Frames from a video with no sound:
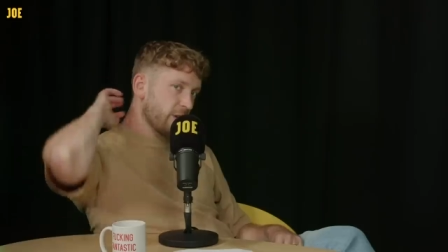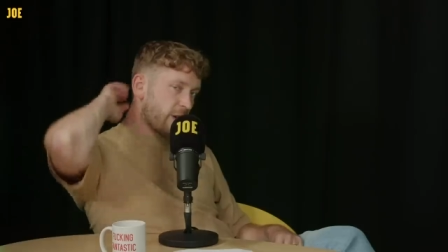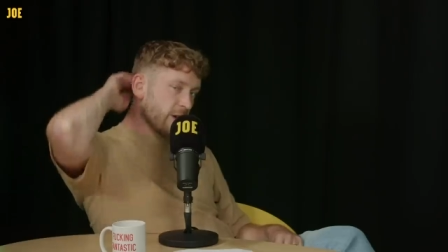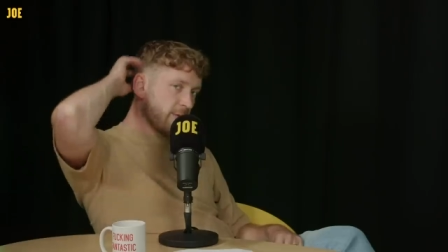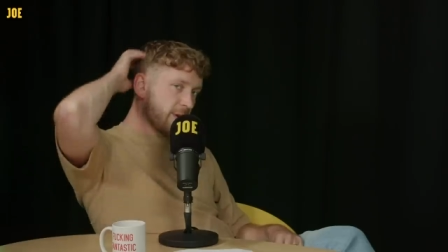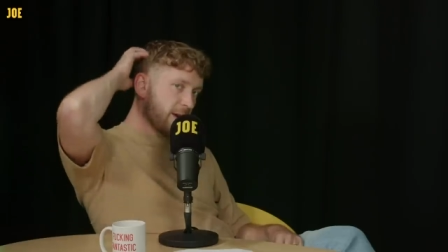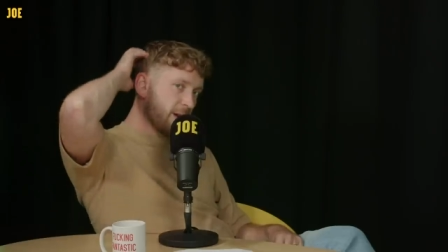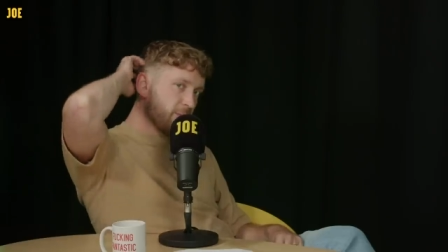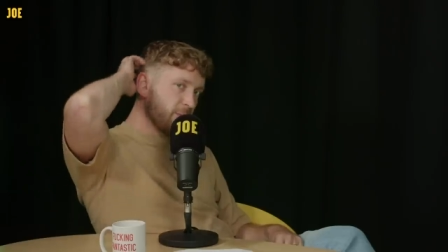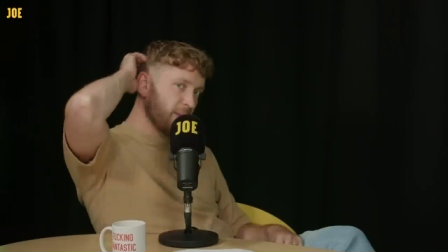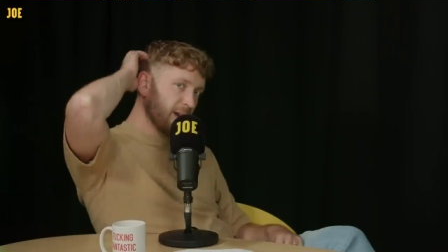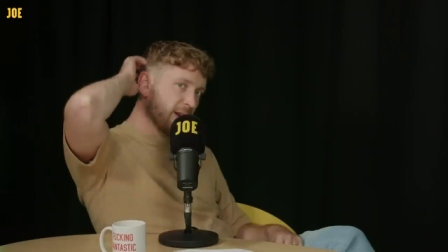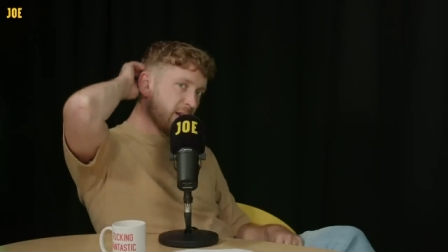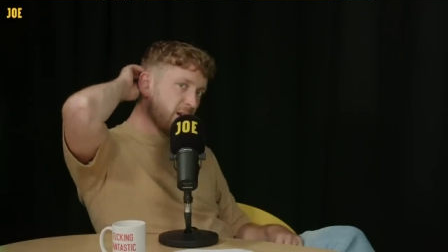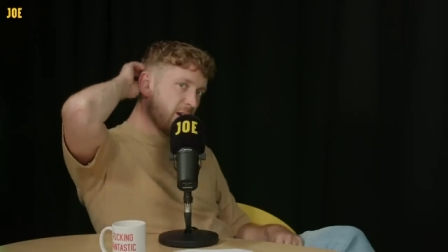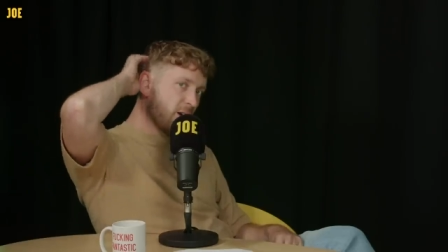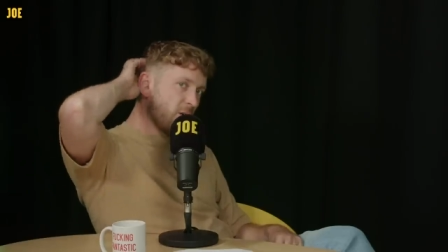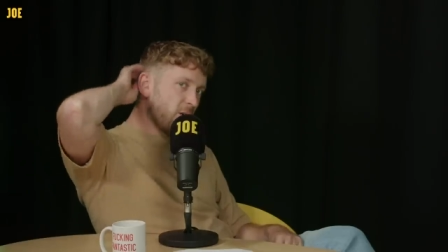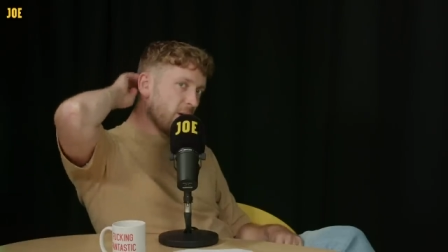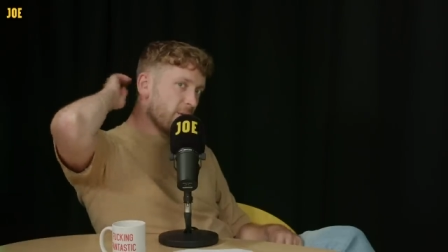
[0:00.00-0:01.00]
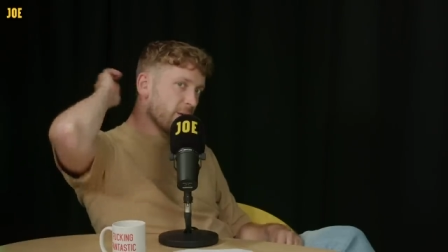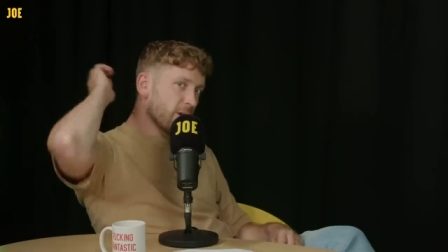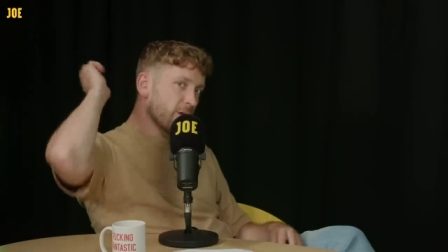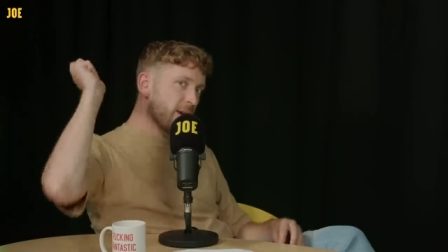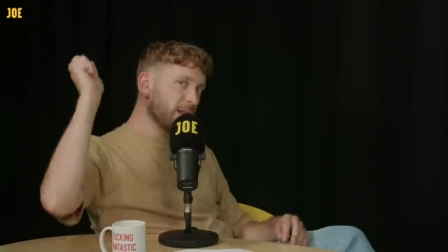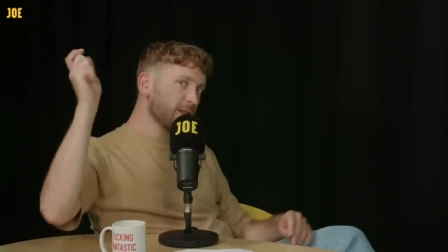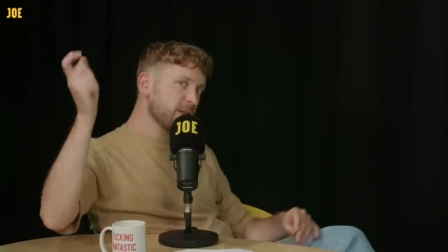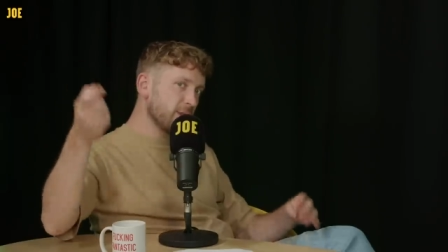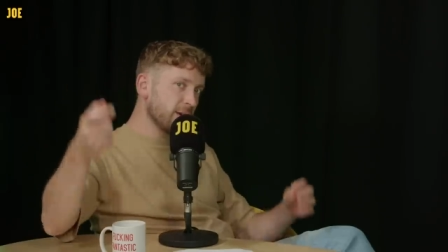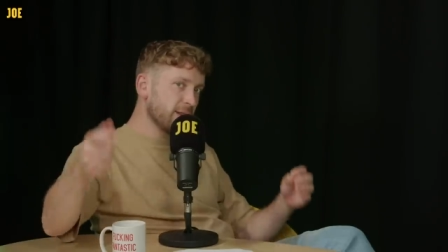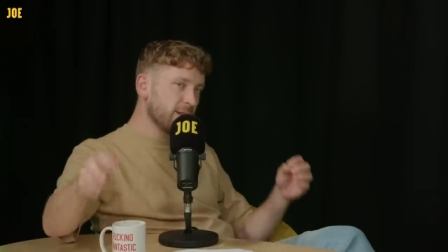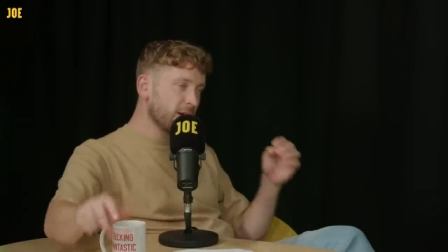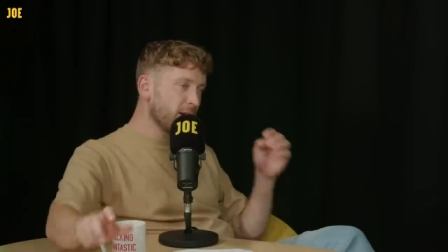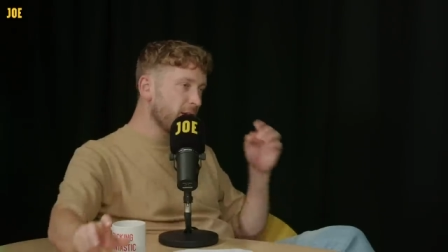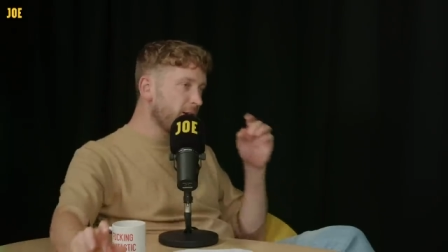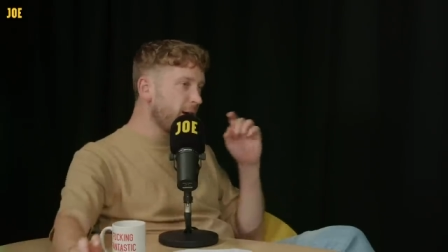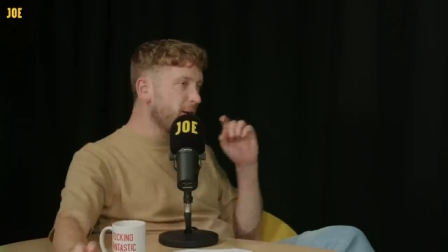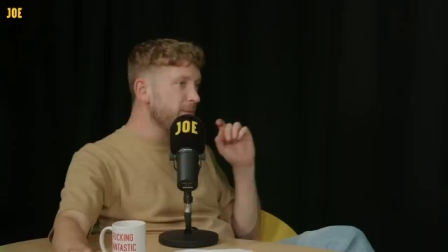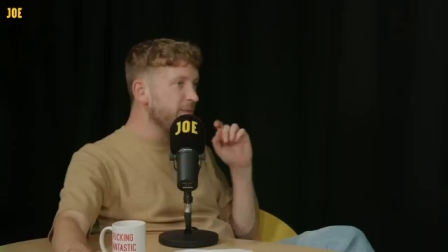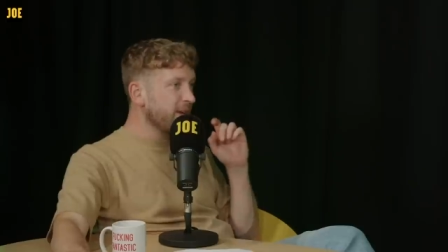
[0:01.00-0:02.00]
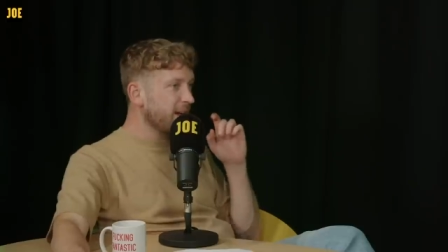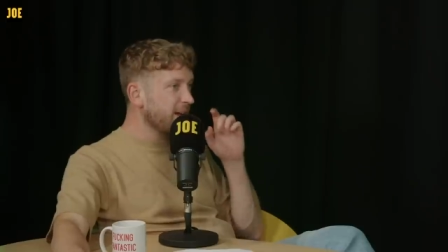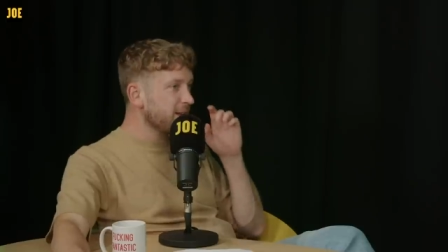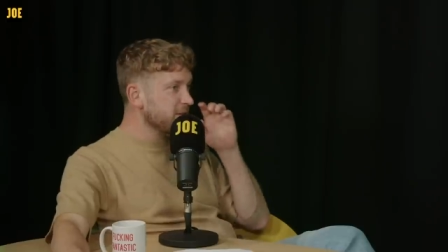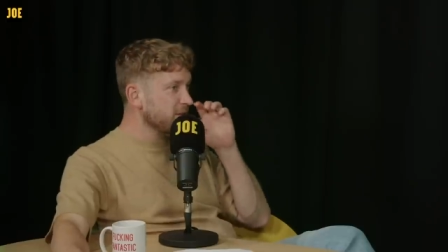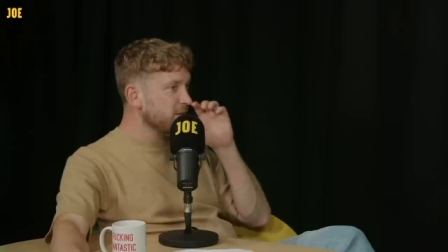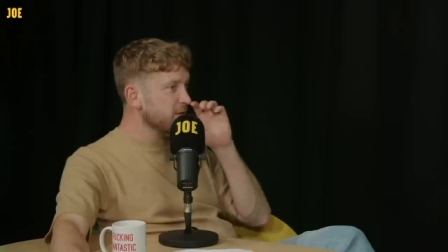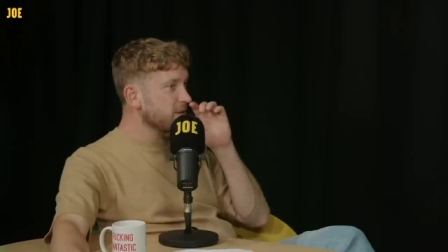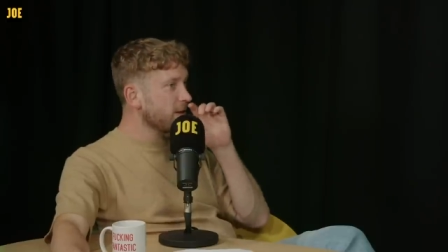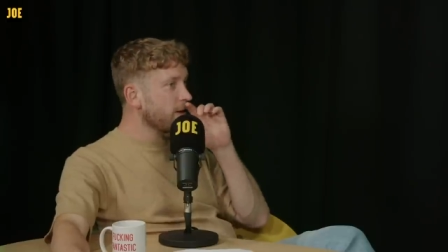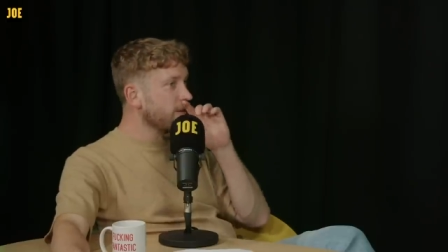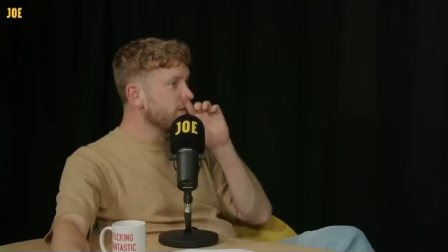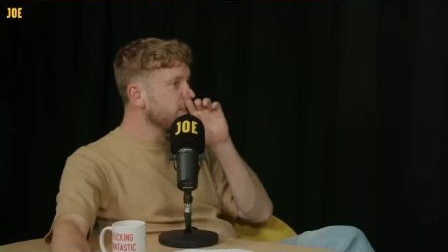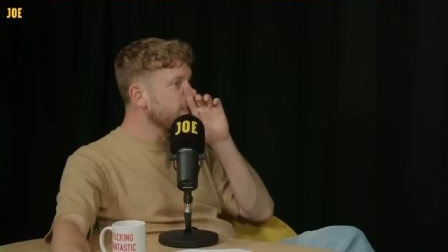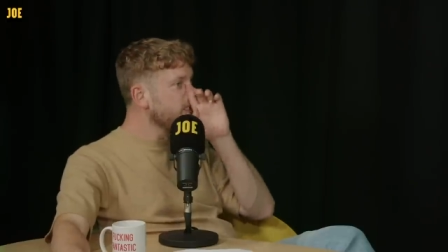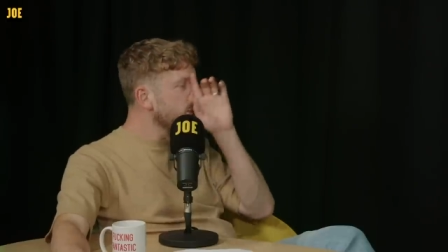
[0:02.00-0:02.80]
going around being like, oh, I regret doing the go-home vans and stuff.